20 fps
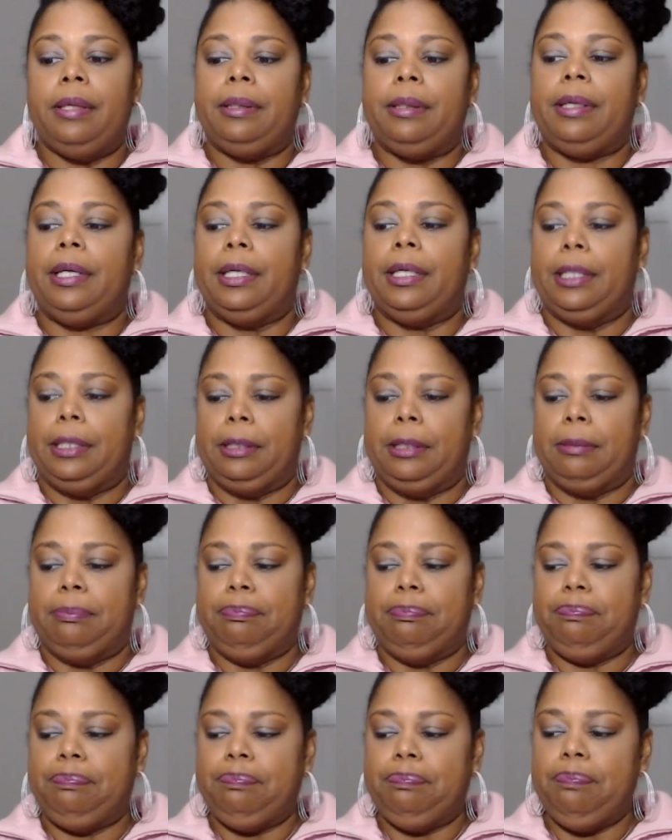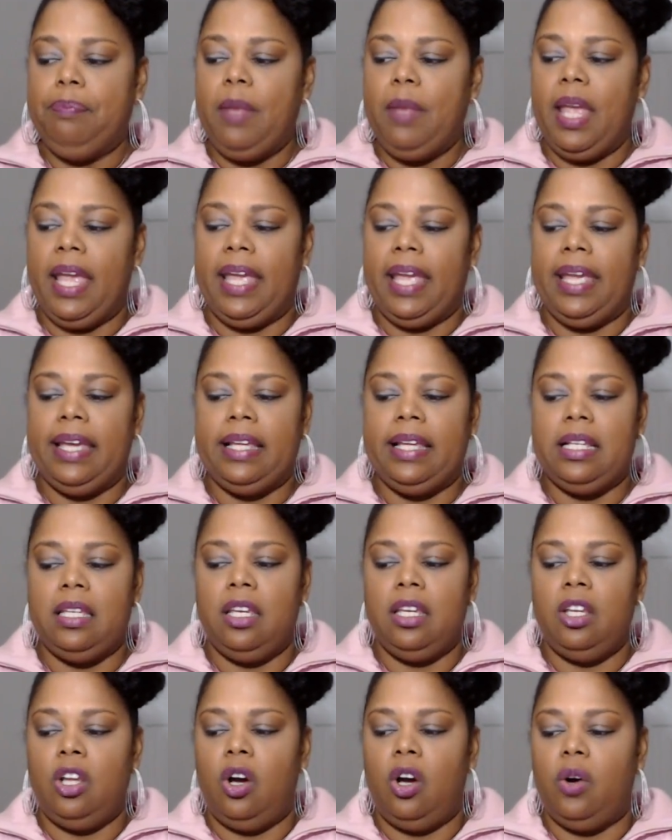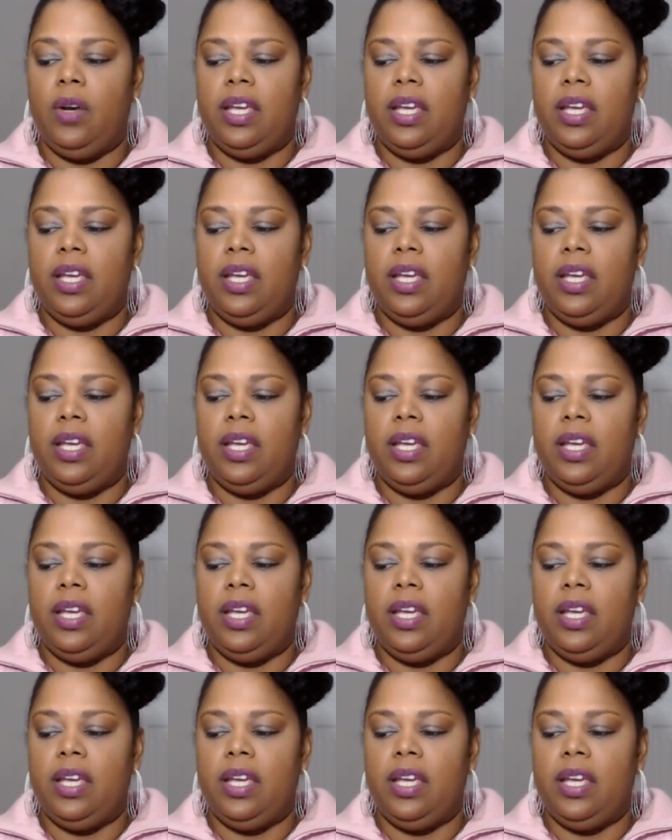And, you know,